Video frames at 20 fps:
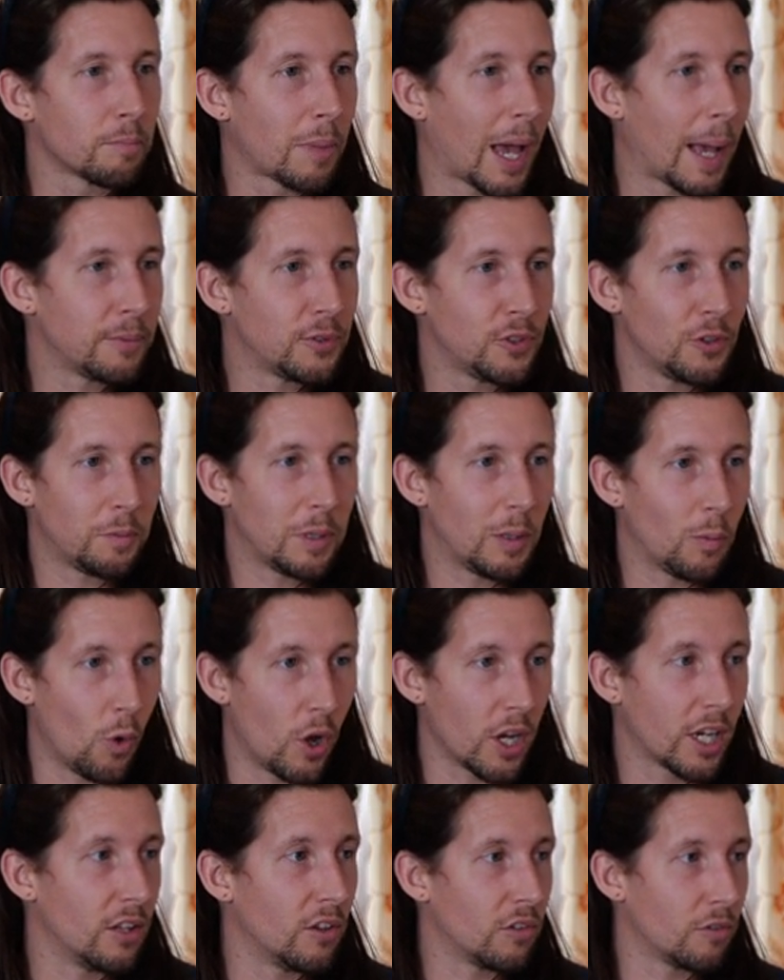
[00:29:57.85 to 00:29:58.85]
Perhaps you've been
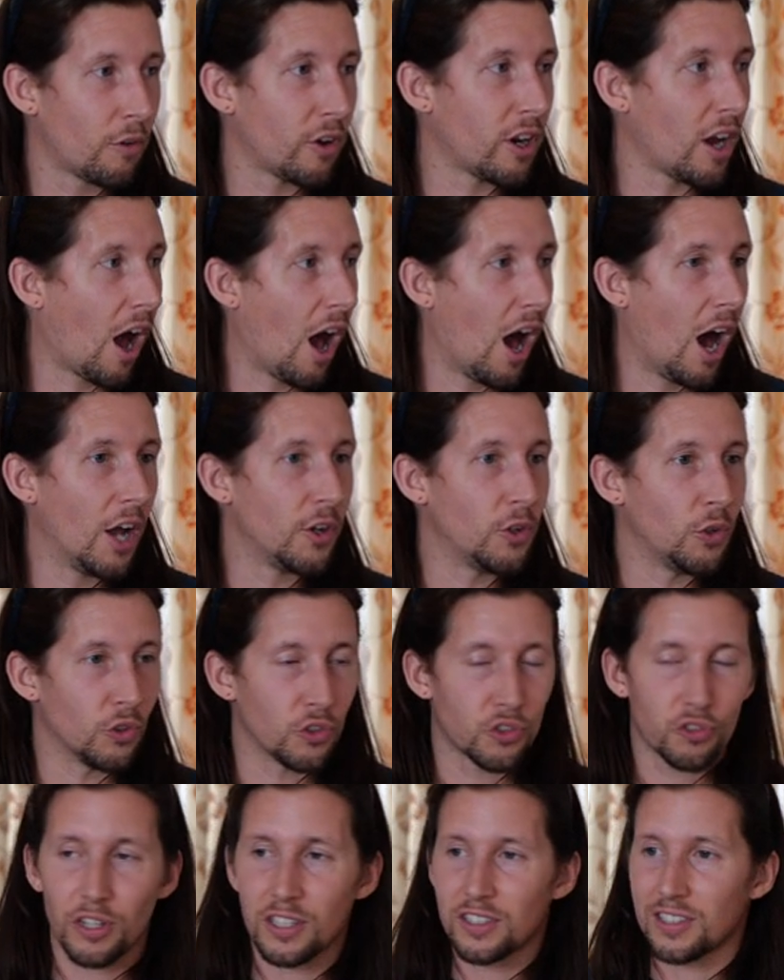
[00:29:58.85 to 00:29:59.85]
working very hard and you're
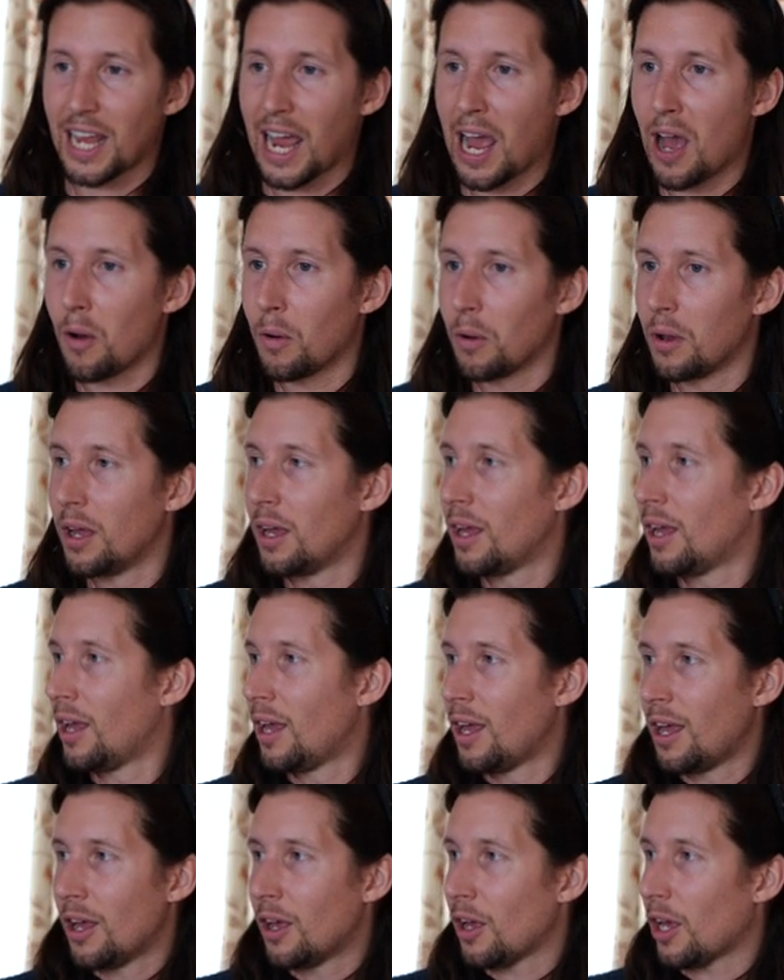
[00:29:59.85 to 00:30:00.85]
stressed out
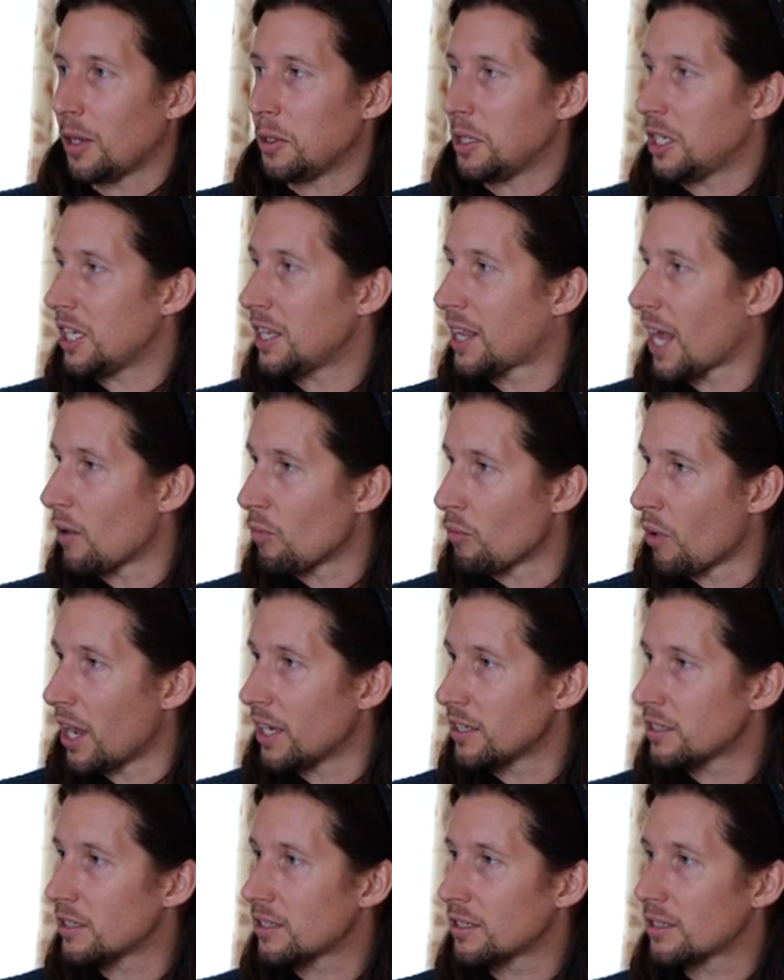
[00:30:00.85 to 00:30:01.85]
and you need that
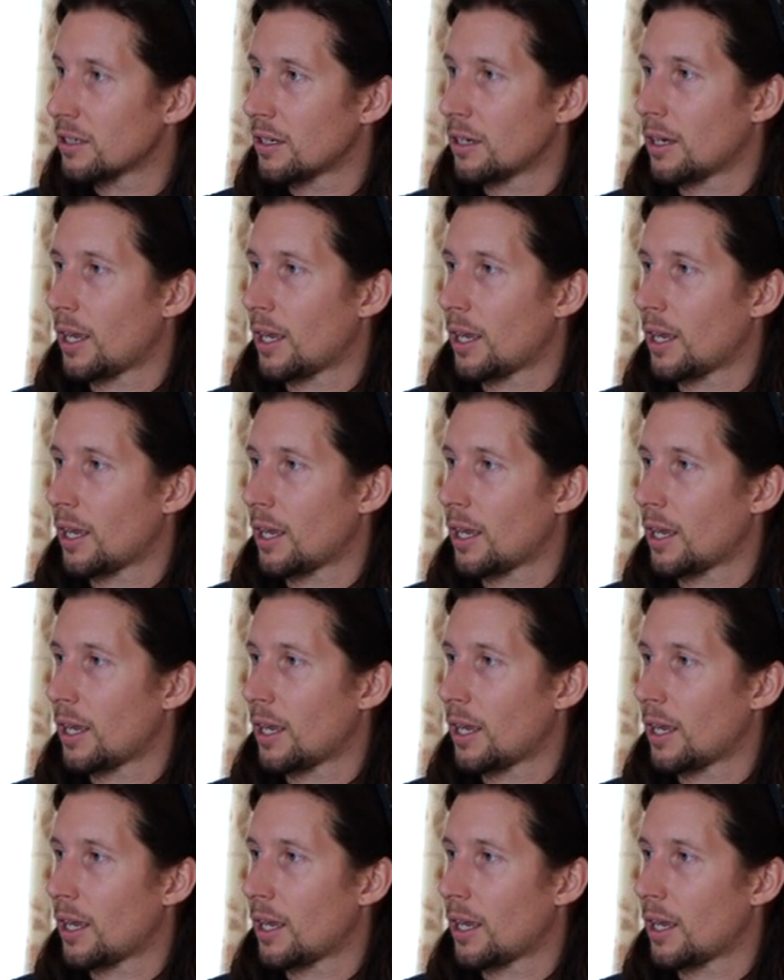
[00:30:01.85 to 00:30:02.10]
rest.